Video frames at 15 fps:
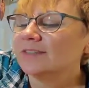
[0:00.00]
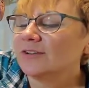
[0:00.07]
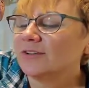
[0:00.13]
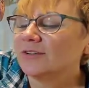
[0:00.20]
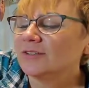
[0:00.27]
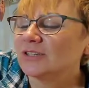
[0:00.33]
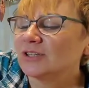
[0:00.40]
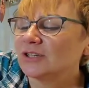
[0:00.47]

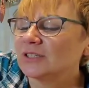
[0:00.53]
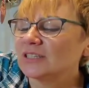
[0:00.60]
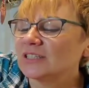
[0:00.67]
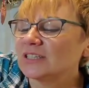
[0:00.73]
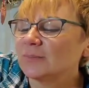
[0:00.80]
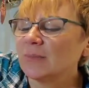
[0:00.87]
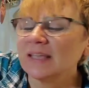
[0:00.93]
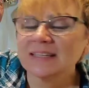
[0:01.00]
and it just
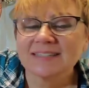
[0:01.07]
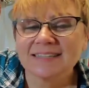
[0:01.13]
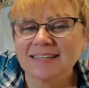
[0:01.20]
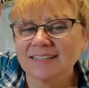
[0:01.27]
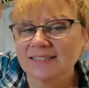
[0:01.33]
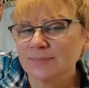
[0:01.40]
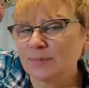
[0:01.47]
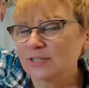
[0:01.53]
all starts
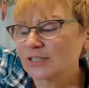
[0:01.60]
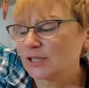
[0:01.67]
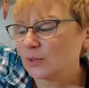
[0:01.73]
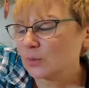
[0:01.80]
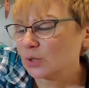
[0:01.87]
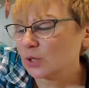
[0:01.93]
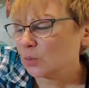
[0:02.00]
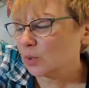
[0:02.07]
to make
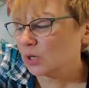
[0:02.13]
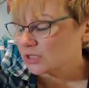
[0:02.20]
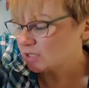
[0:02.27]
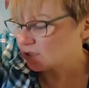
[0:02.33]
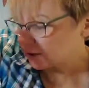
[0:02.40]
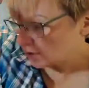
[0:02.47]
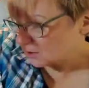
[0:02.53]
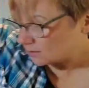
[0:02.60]
sense, especially
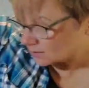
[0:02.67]
when you